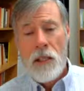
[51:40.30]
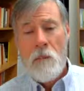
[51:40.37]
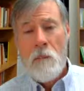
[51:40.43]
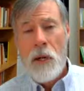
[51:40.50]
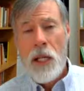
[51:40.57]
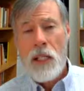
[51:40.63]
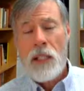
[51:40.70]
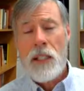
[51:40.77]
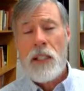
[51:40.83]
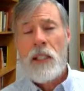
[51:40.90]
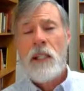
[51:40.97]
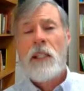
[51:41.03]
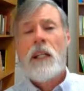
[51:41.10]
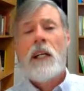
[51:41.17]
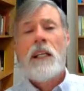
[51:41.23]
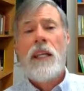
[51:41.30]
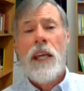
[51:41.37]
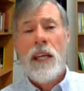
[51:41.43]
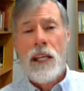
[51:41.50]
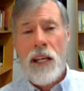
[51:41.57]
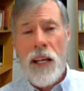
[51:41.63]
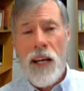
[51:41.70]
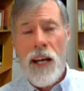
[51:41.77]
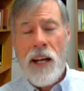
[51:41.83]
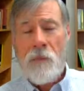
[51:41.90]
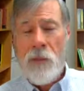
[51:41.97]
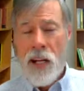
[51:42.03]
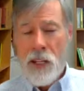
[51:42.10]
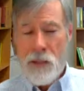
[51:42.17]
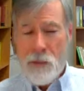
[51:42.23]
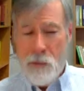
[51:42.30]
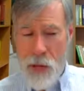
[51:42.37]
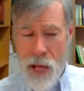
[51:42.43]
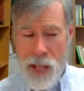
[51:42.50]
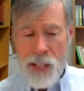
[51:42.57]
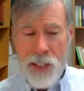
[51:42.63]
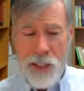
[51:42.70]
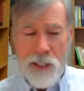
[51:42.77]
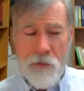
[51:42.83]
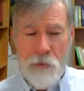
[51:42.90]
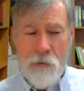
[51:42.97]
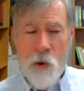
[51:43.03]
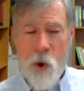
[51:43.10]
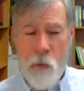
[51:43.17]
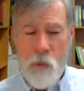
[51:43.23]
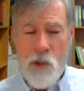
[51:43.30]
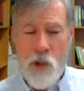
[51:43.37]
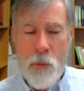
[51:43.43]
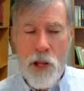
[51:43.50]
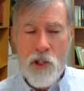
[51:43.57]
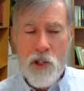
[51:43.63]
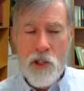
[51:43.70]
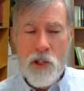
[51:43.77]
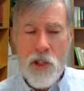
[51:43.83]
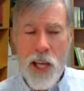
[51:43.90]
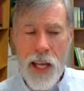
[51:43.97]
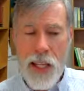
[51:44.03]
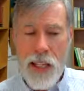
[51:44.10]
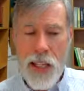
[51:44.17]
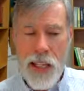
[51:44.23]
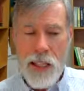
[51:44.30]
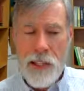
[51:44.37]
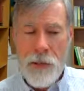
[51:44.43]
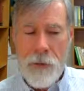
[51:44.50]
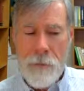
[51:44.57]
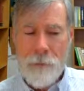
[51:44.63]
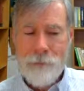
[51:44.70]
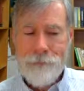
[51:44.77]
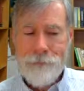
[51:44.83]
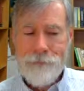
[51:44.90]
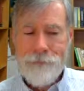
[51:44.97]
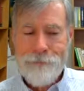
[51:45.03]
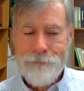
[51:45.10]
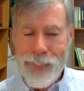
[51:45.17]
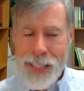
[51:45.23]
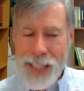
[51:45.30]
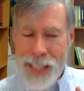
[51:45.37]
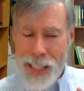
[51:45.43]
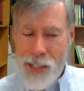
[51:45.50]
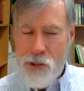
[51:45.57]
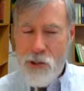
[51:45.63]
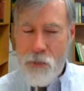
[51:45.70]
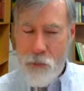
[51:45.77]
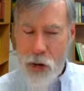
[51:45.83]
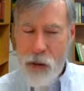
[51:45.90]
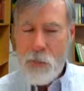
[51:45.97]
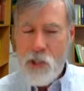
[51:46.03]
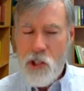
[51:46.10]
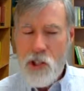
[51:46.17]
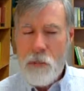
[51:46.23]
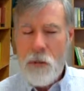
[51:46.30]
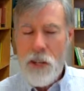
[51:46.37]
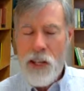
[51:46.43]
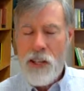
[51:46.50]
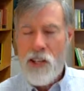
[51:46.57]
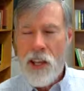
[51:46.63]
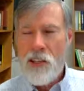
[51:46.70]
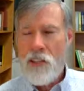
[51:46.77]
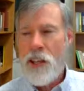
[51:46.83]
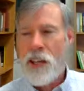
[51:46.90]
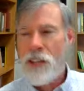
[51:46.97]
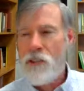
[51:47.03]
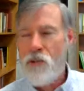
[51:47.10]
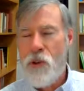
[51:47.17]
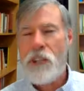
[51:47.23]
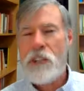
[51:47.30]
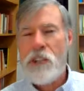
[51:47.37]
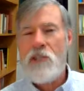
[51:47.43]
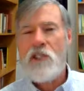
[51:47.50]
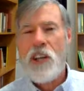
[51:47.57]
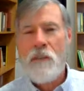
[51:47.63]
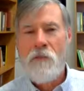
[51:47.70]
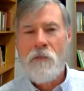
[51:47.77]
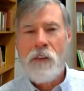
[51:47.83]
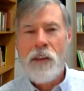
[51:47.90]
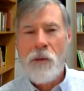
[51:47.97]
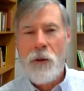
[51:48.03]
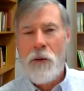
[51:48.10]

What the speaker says: But again, I am not peddling the form so much as saying that there's probably something, it's like drug discovery.